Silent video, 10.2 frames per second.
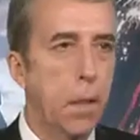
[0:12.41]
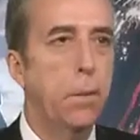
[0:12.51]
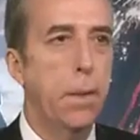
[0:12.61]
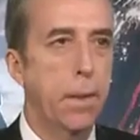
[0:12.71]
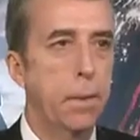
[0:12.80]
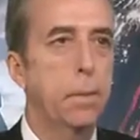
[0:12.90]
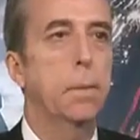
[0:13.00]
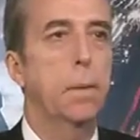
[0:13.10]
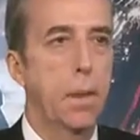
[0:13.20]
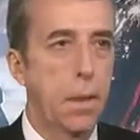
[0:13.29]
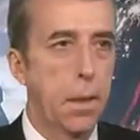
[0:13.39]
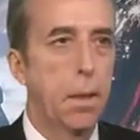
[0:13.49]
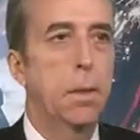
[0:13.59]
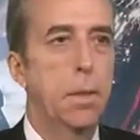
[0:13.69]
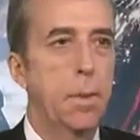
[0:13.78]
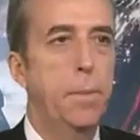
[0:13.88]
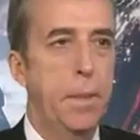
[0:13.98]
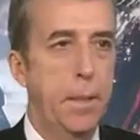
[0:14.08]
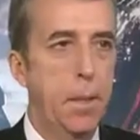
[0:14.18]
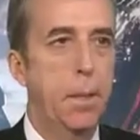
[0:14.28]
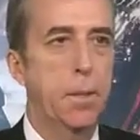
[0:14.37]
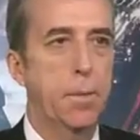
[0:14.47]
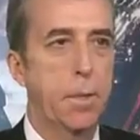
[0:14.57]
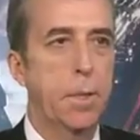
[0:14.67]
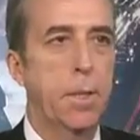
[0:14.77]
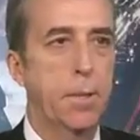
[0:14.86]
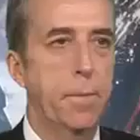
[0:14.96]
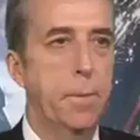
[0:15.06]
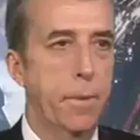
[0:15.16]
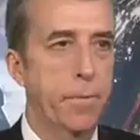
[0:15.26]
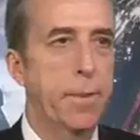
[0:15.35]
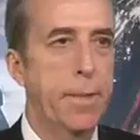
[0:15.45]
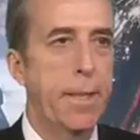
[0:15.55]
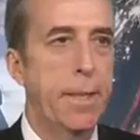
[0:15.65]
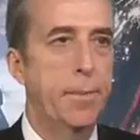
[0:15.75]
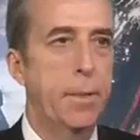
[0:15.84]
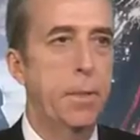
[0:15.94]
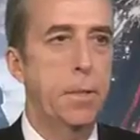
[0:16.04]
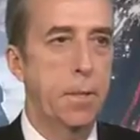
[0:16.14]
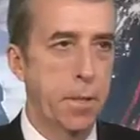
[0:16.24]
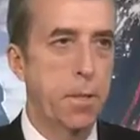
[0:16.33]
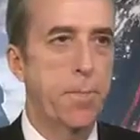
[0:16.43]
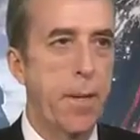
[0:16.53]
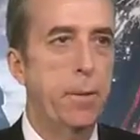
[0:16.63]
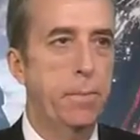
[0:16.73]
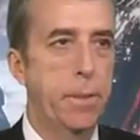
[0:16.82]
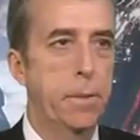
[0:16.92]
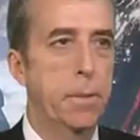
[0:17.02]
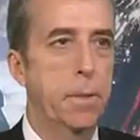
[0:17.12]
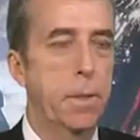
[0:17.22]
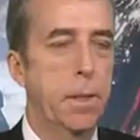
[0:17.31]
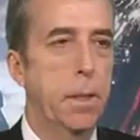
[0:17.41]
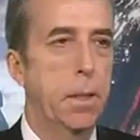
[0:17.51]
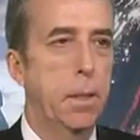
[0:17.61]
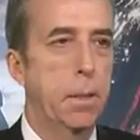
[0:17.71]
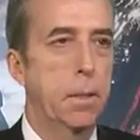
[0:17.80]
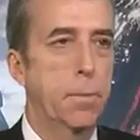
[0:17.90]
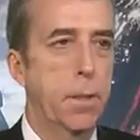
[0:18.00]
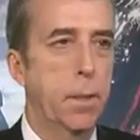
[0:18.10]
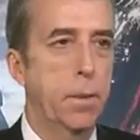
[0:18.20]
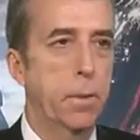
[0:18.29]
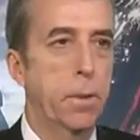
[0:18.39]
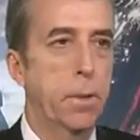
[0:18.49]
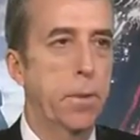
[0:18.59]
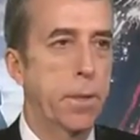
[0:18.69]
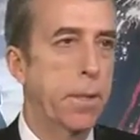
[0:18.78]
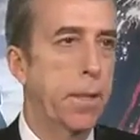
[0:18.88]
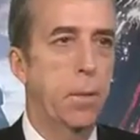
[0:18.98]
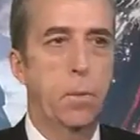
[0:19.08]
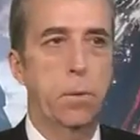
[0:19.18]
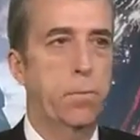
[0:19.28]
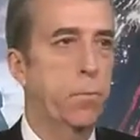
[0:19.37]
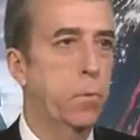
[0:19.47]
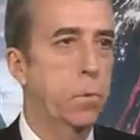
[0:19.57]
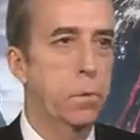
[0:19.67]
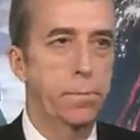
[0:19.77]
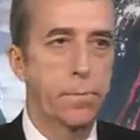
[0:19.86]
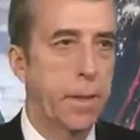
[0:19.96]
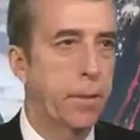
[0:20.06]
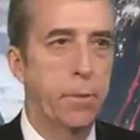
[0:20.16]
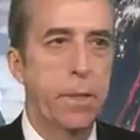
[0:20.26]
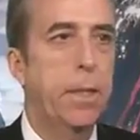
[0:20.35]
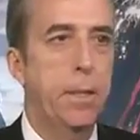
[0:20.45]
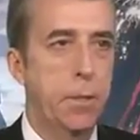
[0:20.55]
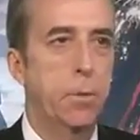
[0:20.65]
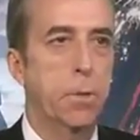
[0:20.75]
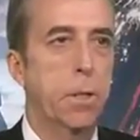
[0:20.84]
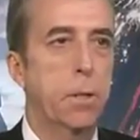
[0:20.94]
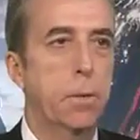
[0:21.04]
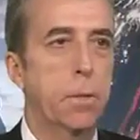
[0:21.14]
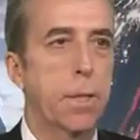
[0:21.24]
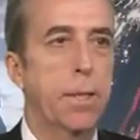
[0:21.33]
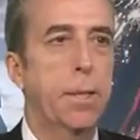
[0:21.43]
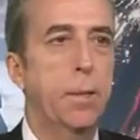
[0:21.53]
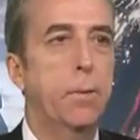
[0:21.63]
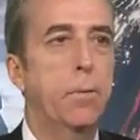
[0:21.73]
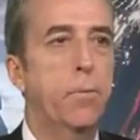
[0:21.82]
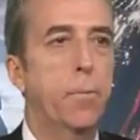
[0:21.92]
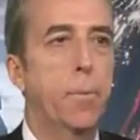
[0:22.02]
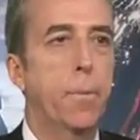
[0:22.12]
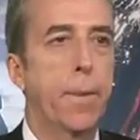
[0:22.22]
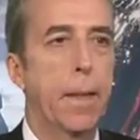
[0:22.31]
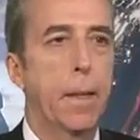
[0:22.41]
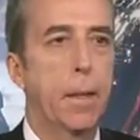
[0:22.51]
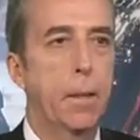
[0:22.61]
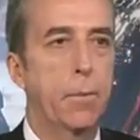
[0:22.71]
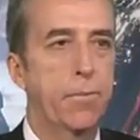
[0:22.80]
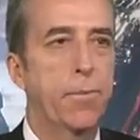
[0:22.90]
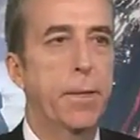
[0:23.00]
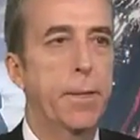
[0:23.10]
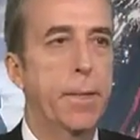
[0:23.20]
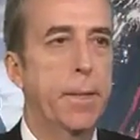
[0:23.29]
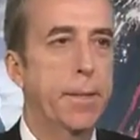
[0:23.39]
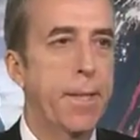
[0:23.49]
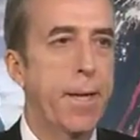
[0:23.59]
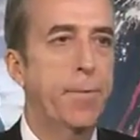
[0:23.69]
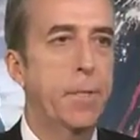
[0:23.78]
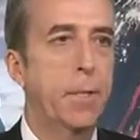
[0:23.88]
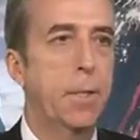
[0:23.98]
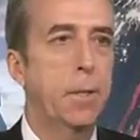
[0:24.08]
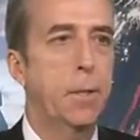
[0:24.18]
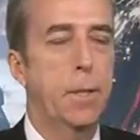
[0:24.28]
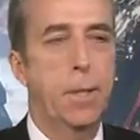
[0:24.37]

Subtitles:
Oh yeah, simply because the size of the debt. I mean, this is an experiment that's been going on in the US now, what, for 100 years or so, this idea of, funding the deficit,